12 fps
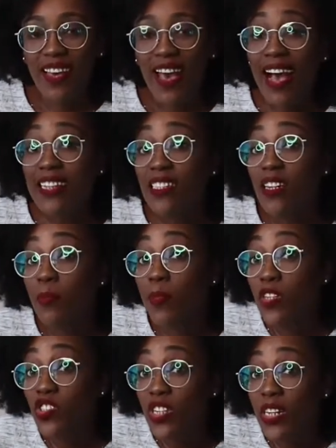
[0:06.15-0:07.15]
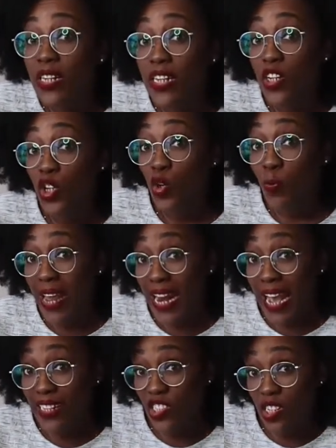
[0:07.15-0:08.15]
As an emerging leader, you might
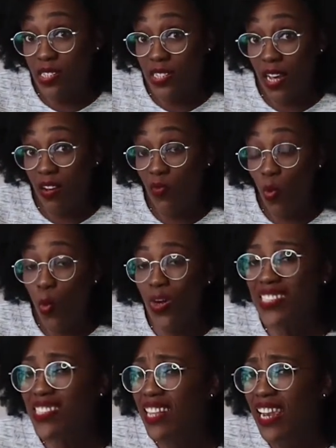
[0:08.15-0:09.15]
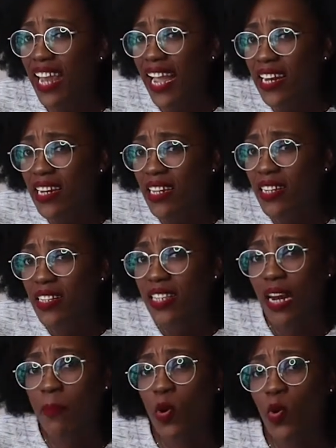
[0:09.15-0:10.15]
ask yourself, what's the likelihood that
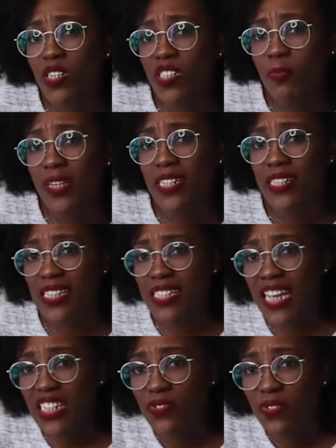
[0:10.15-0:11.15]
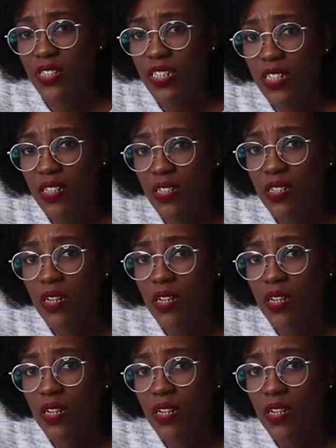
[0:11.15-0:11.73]
I'm going to be a successful leader?